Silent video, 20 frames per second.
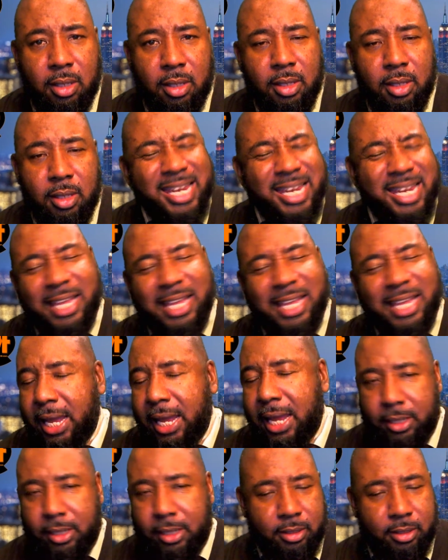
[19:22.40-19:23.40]

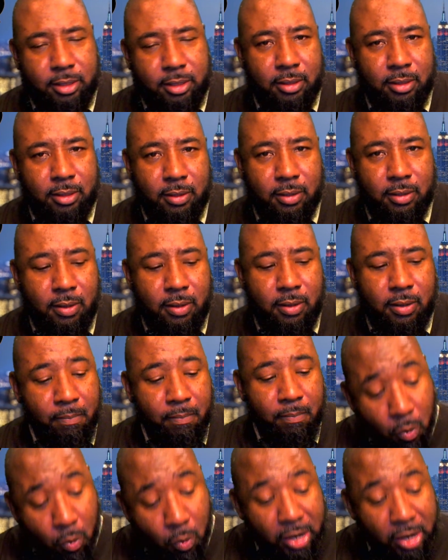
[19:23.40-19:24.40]
Decades.
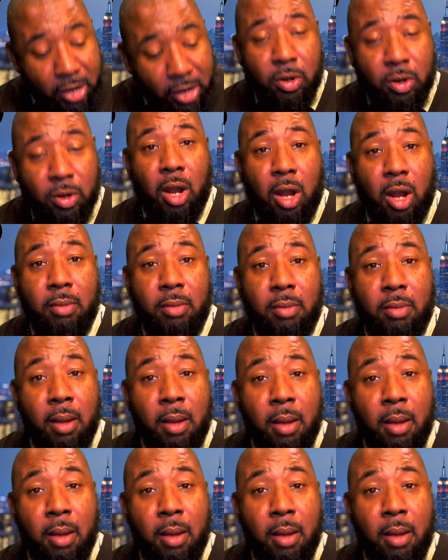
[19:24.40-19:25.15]
But we don't call them.